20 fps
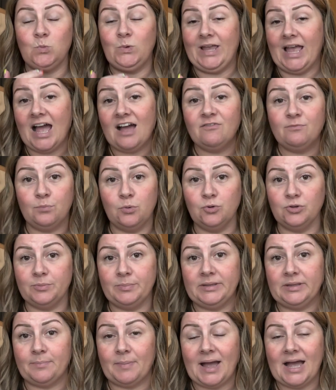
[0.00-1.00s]
we have bought
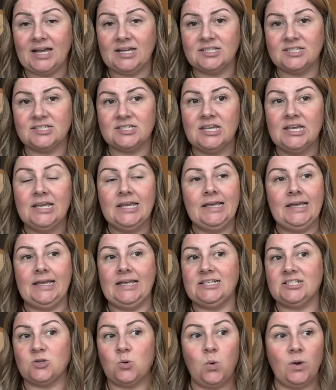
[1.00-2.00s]
them in the past.
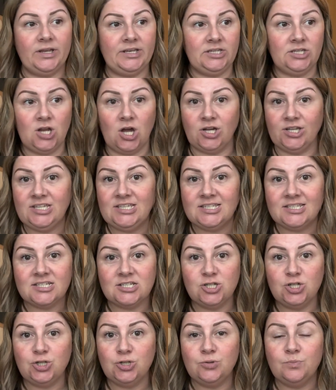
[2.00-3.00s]
It's quite nice
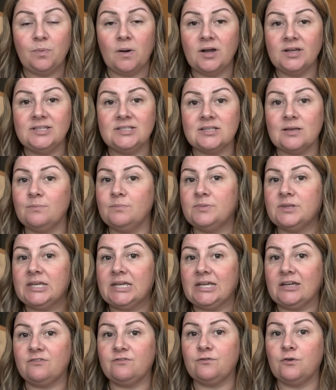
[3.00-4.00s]
to buy
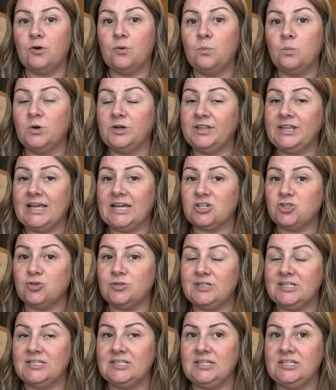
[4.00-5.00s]
something from one of the actual
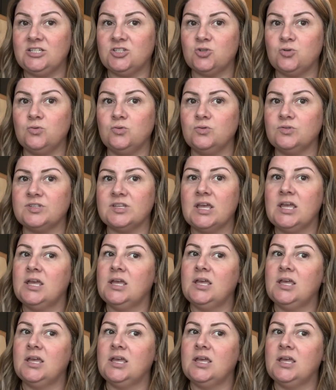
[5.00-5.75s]
Disney stores.